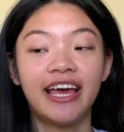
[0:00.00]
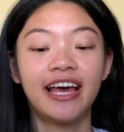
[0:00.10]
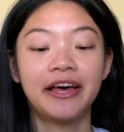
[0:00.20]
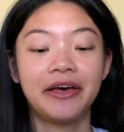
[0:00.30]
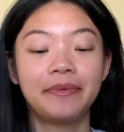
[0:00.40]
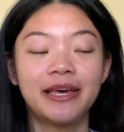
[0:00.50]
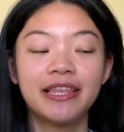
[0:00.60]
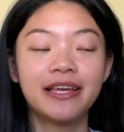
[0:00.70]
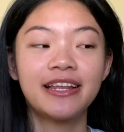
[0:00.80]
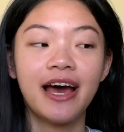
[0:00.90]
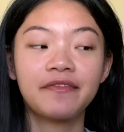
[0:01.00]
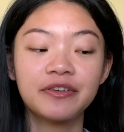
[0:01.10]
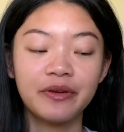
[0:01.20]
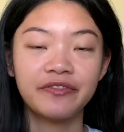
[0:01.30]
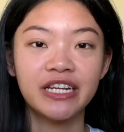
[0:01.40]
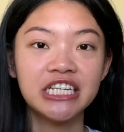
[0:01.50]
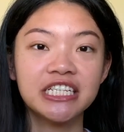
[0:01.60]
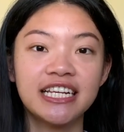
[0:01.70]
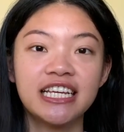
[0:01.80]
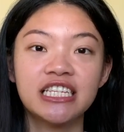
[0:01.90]
Um, and then after we finish,
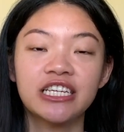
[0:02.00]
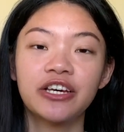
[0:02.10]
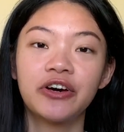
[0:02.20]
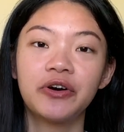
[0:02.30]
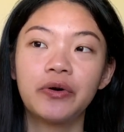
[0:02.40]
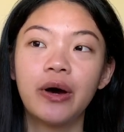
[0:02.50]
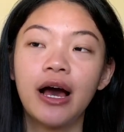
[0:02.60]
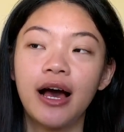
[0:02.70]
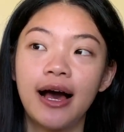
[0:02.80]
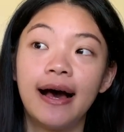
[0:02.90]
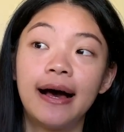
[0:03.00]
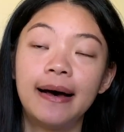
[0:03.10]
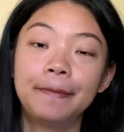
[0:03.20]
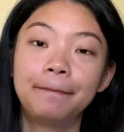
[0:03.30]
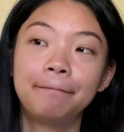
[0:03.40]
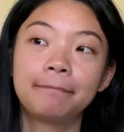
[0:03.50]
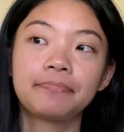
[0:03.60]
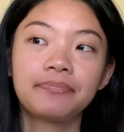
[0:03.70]
I need to go um,